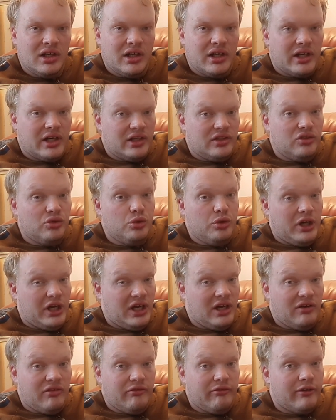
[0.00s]
I do
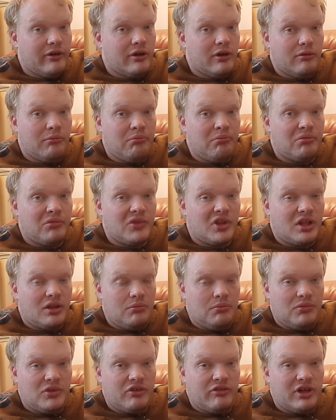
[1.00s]
have um,
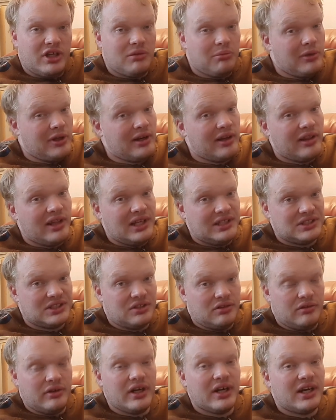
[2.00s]
quite many days that
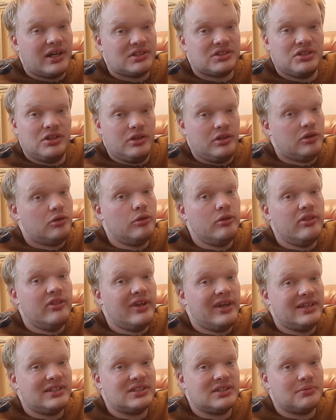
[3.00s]
are actually good
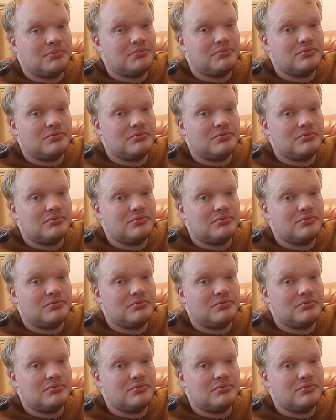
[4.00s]
days.